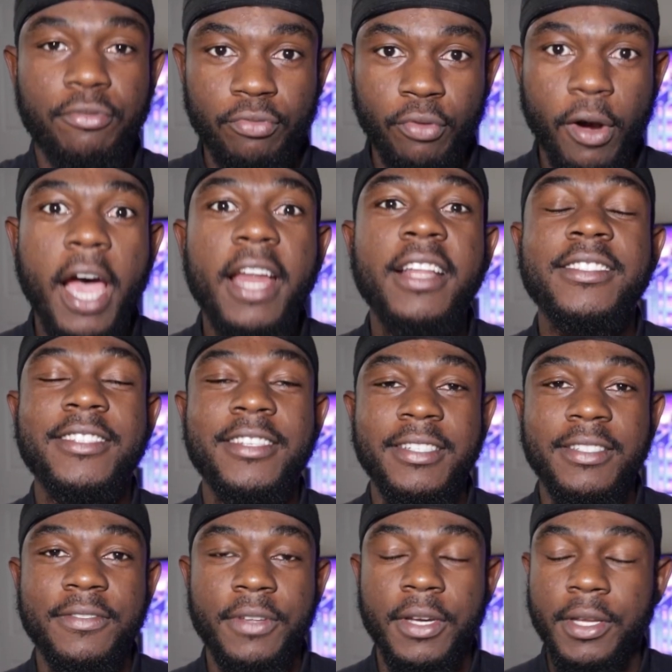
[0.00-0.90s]
right into
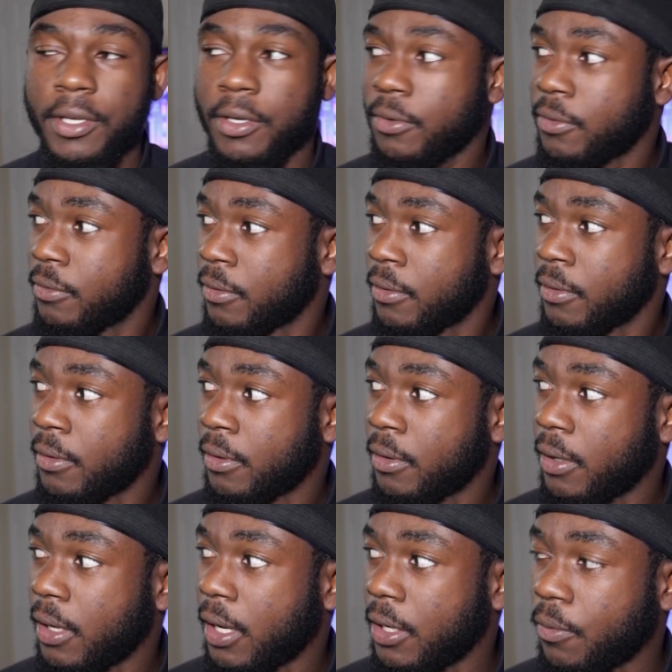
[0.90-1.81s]
this video.
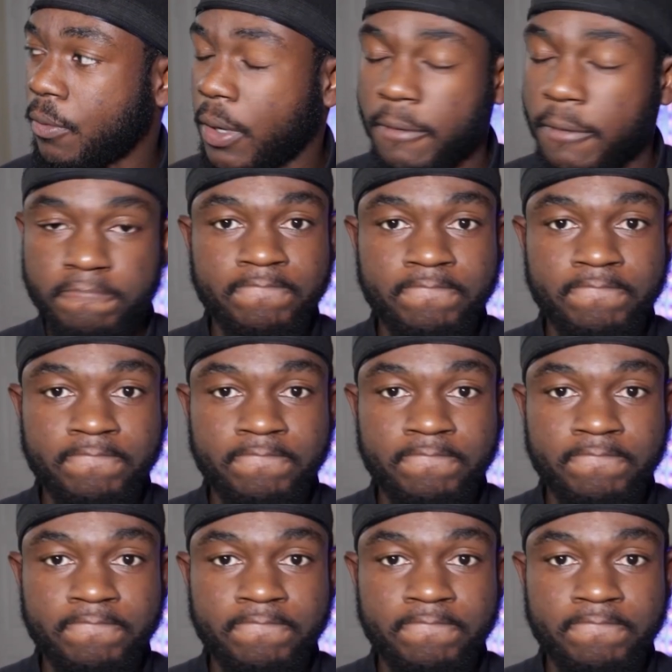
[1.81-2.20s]
Anyway.